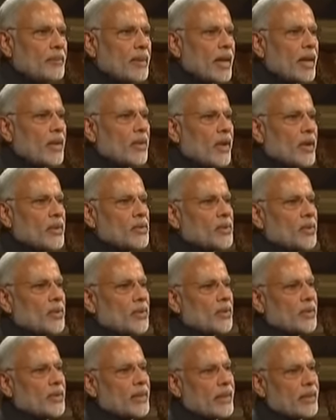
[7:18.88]
But I also
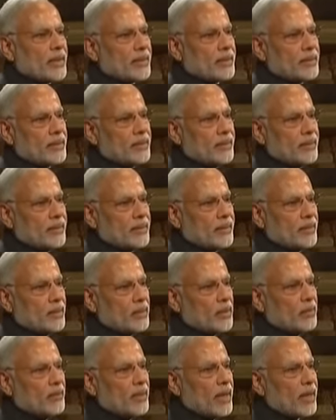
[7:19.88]
know that
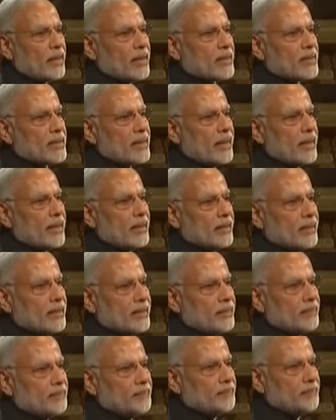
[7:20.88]
you will understand